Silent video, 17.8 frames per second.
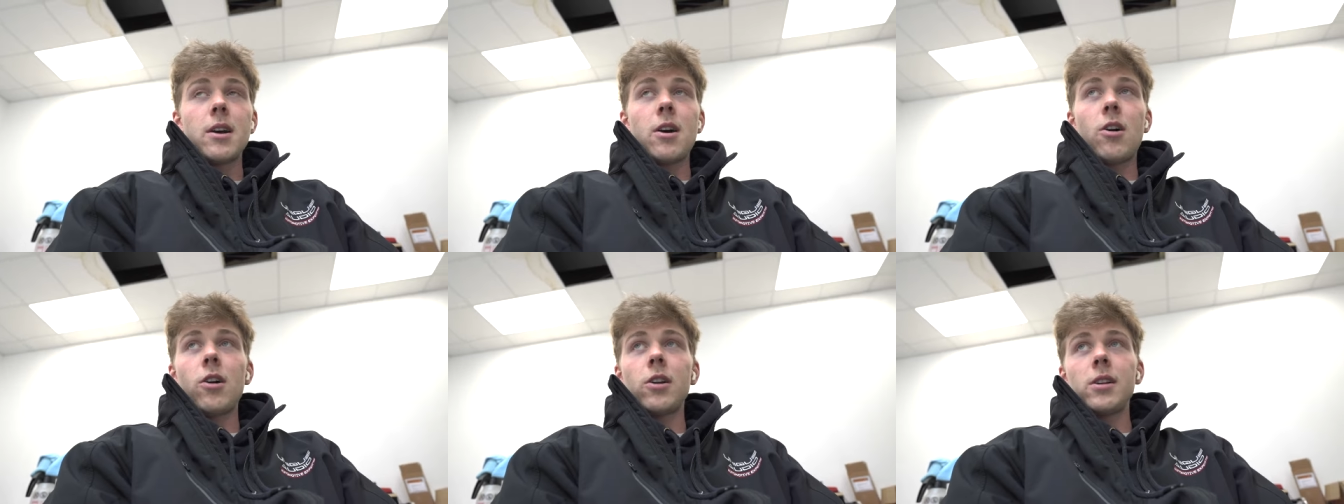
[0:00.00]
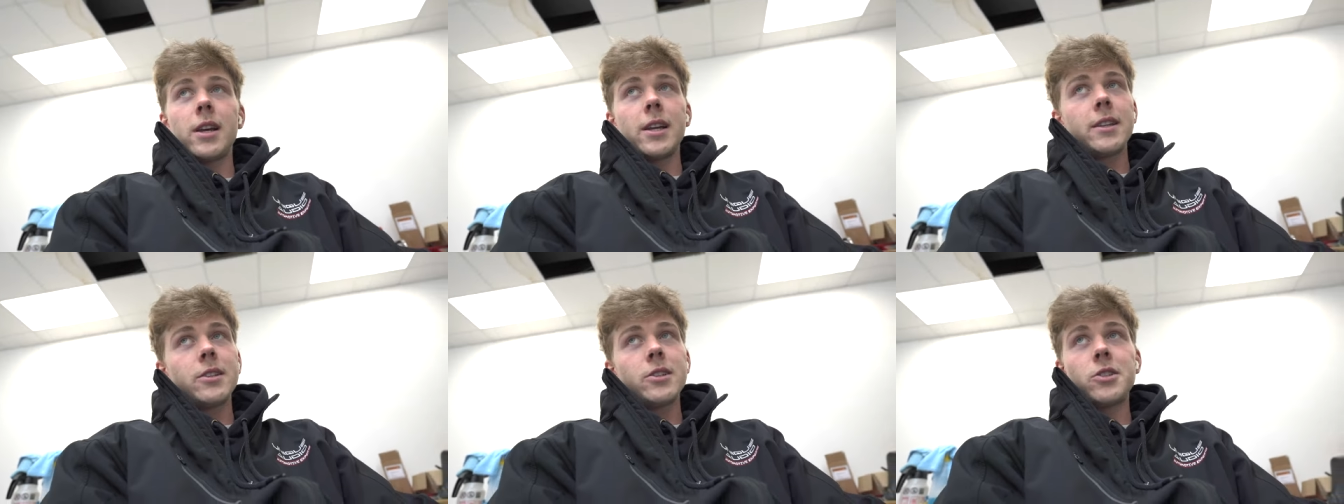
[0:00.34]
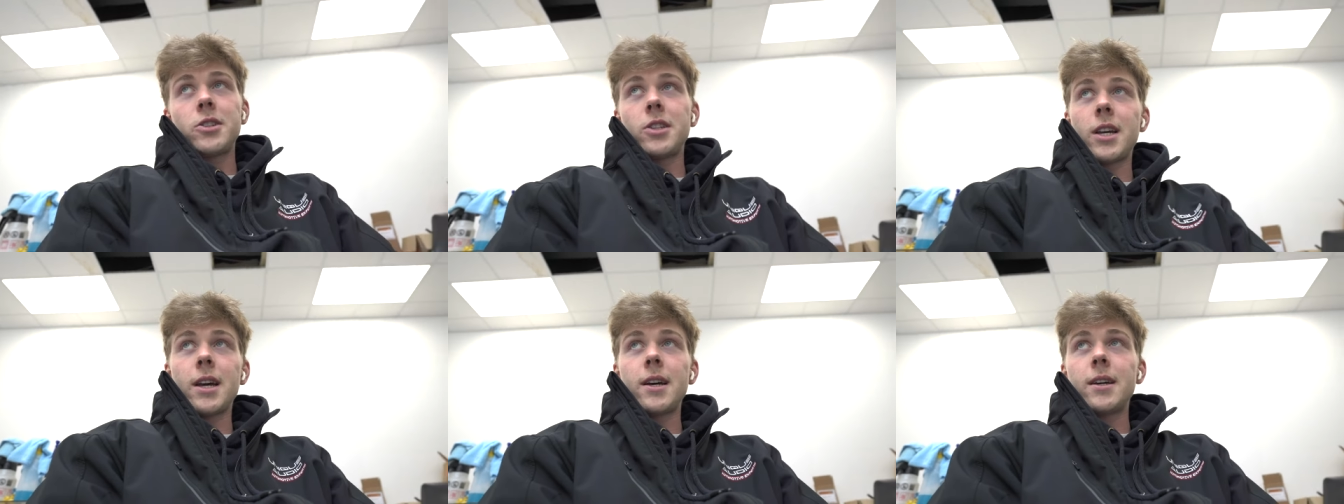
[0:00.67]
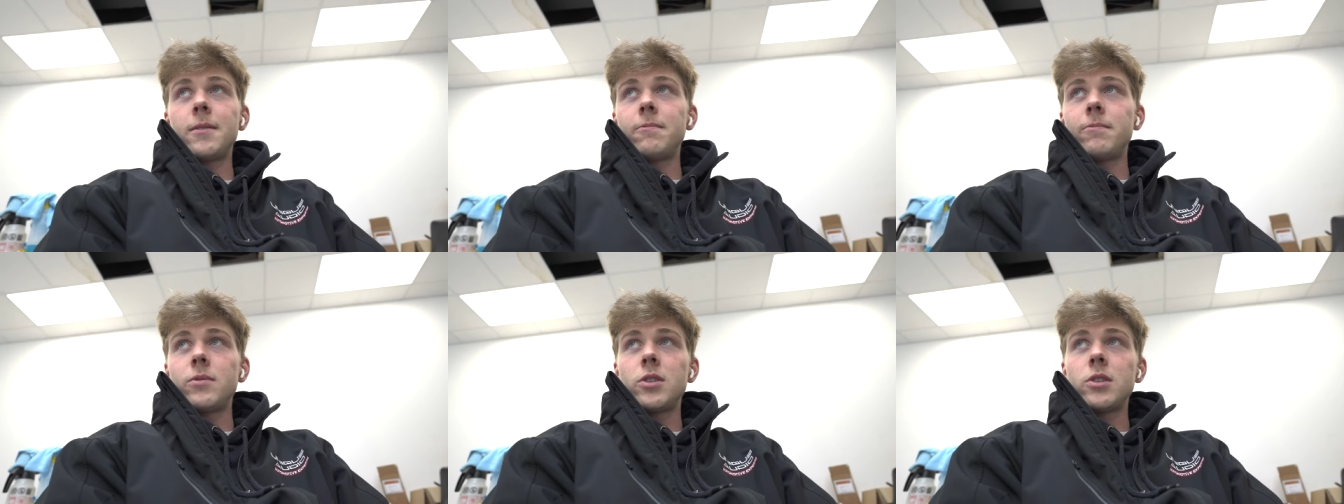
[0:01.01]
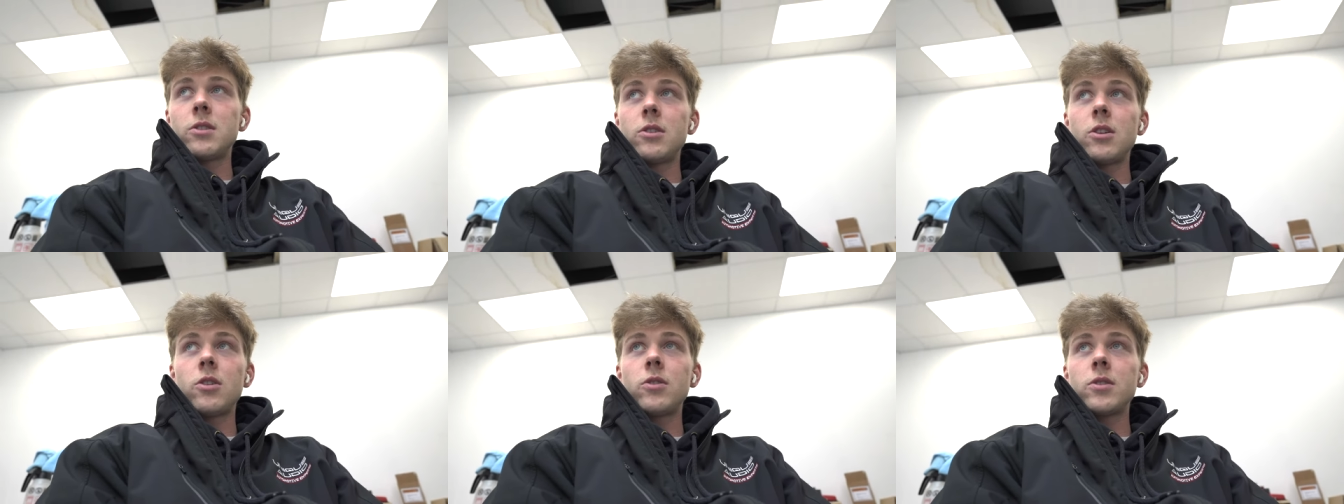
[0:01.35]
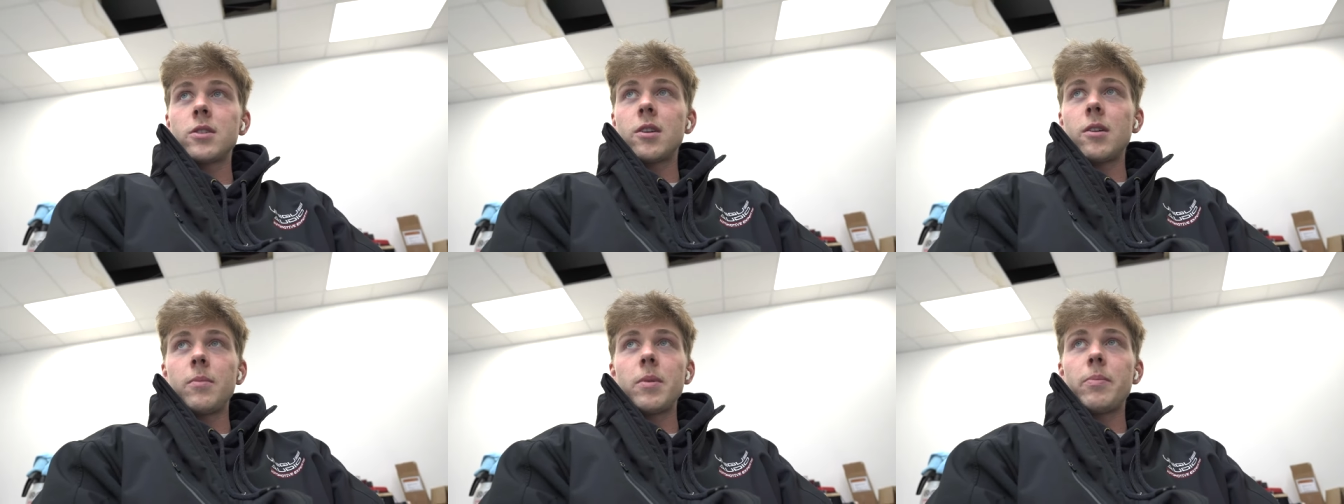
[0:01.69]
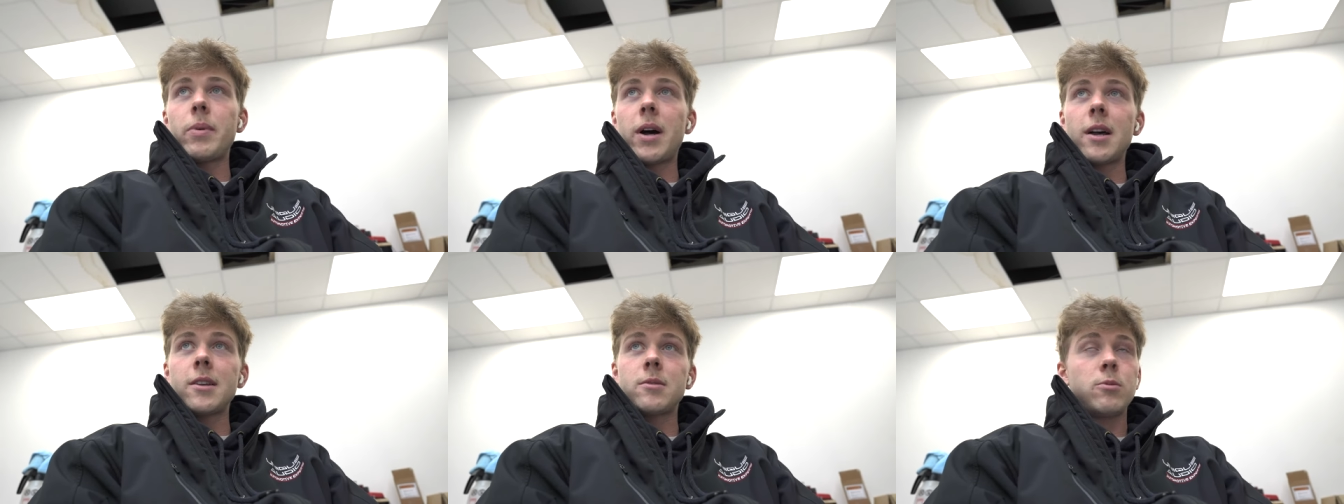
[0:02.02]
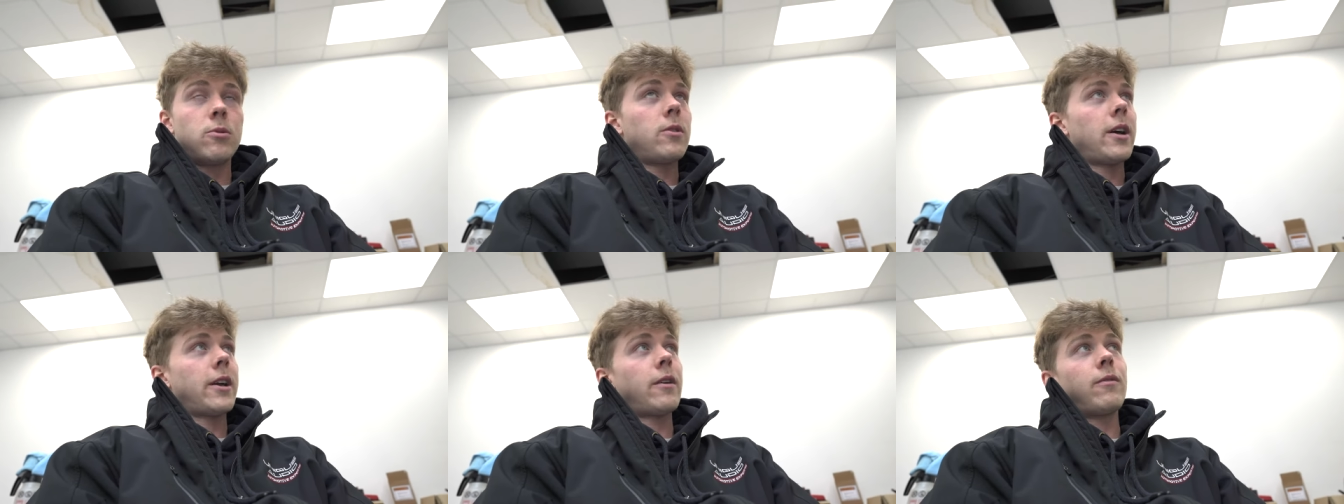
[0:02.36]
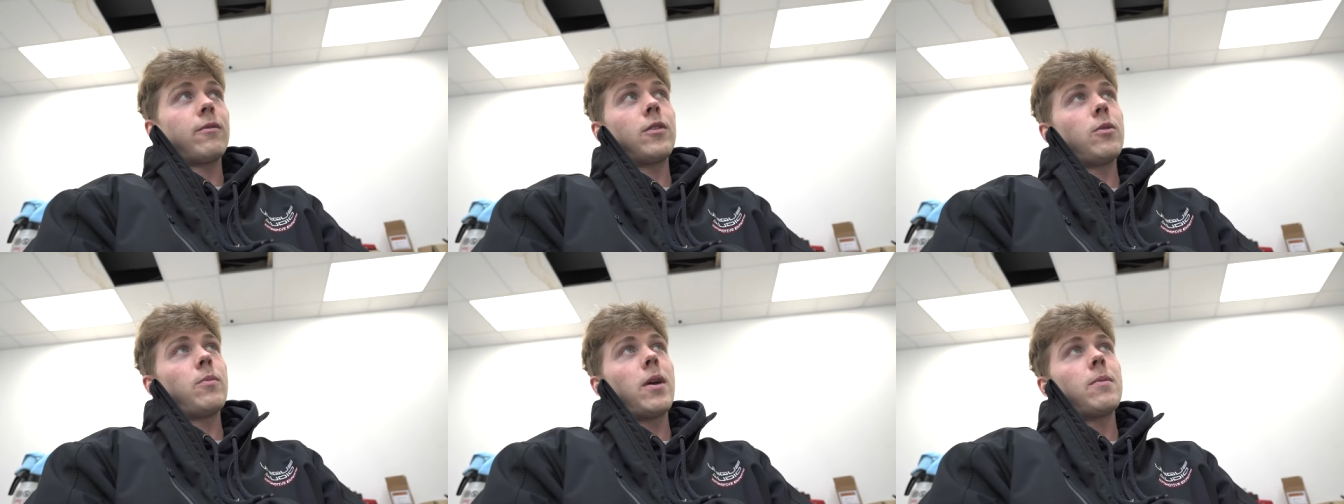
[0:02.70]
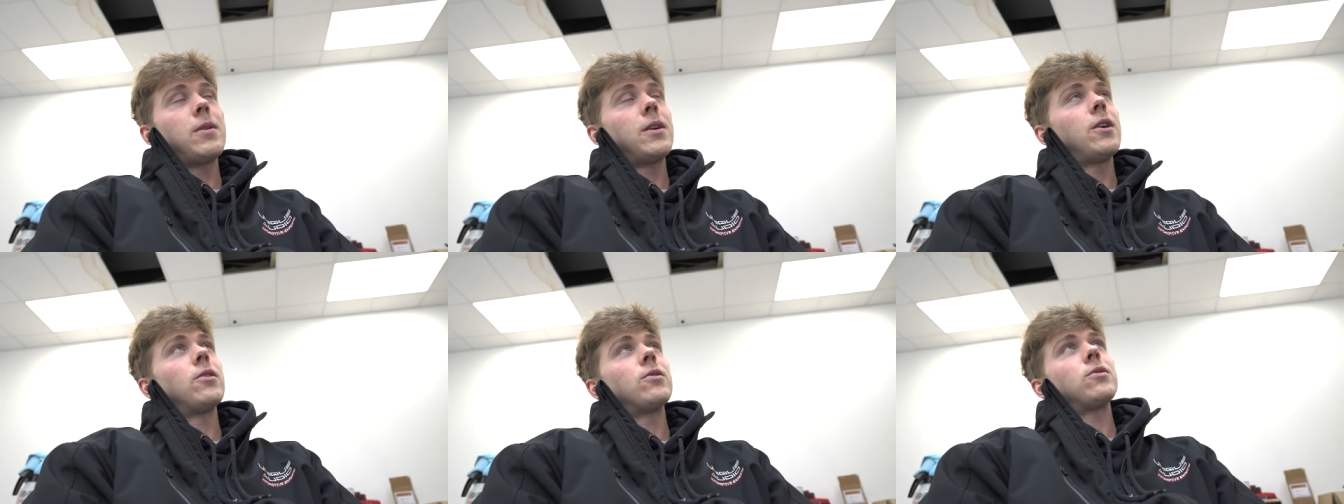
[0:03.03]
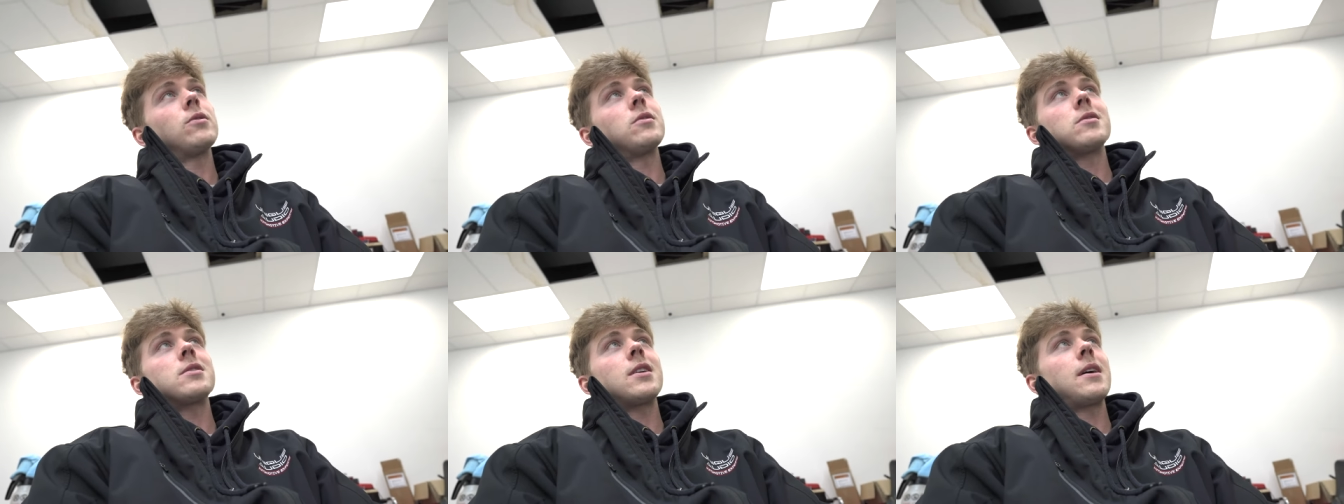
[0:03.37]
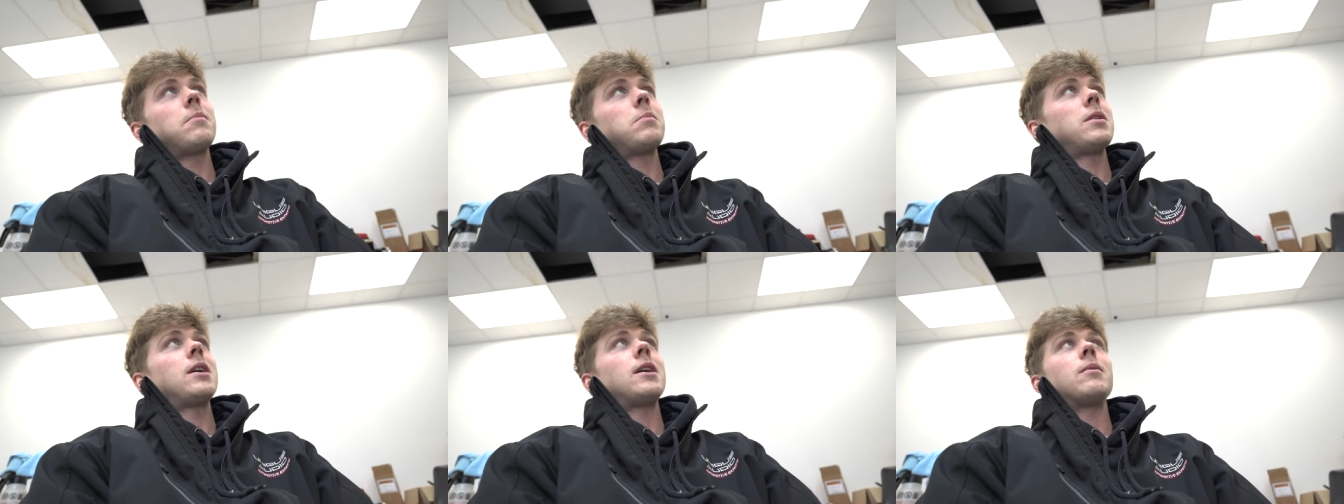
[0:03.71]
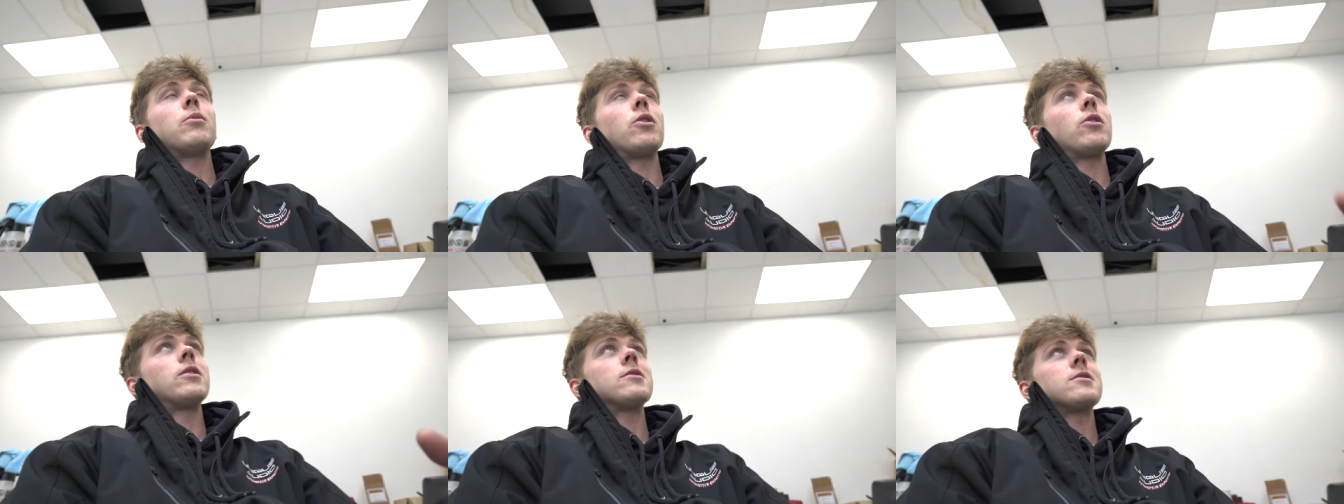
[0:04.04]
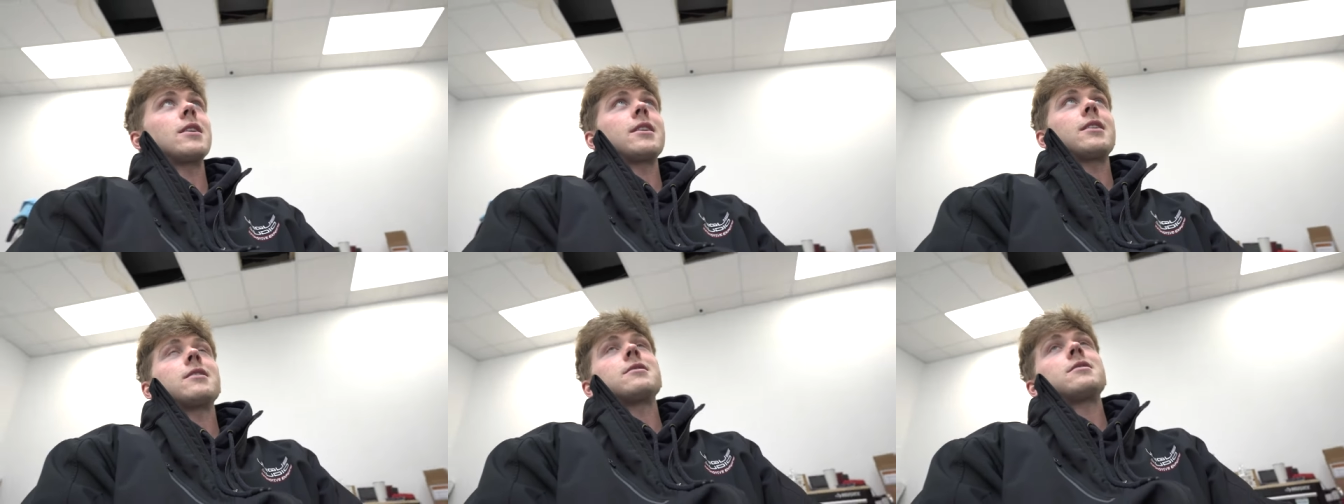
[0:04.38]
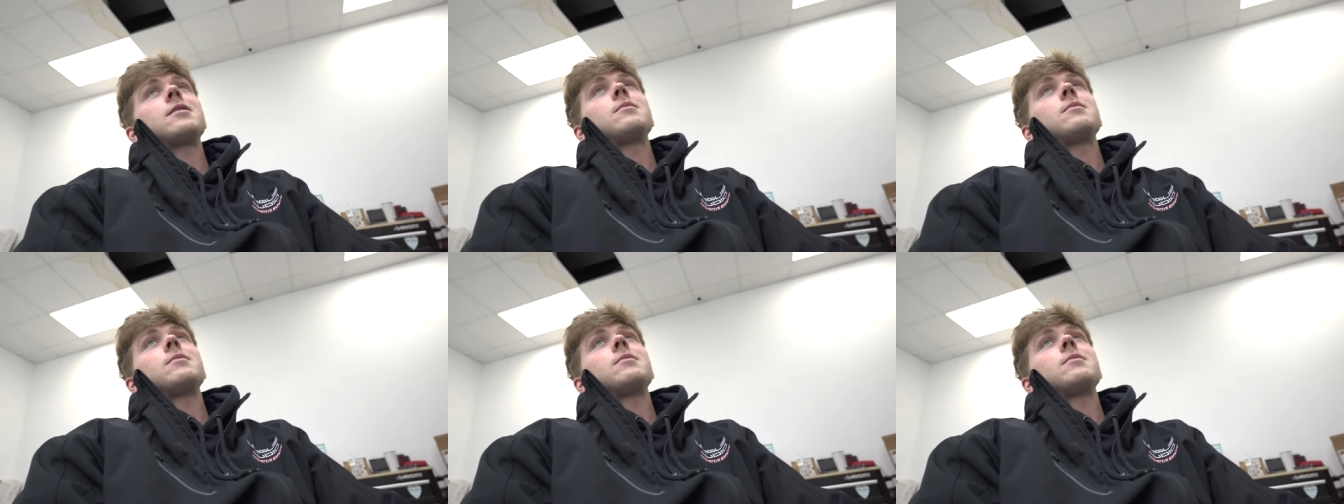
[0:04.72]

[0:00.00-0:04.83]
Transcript: get hard like this, chat, just know it's gonna be possible. Like, if you may be going through the same thing, bro, because like, it